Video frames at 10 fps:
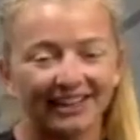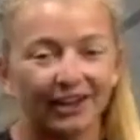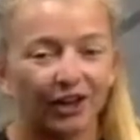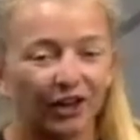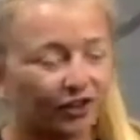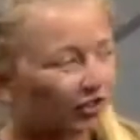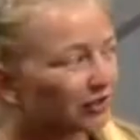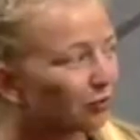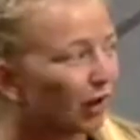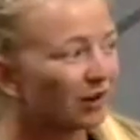Good, just
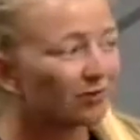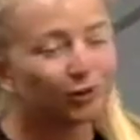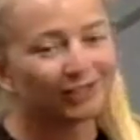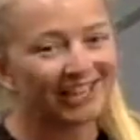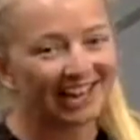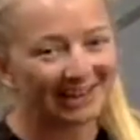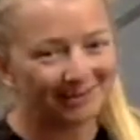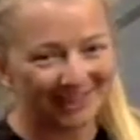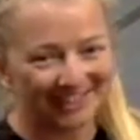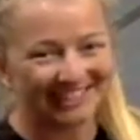one more time
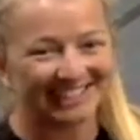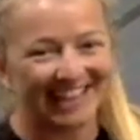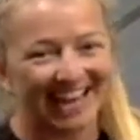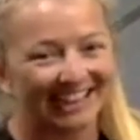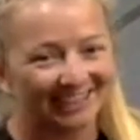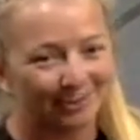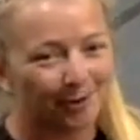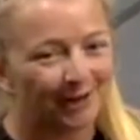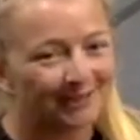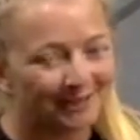with this, guys.
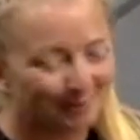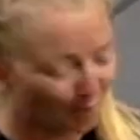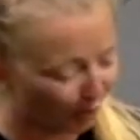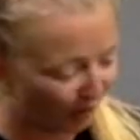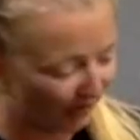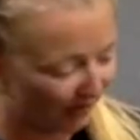Once more.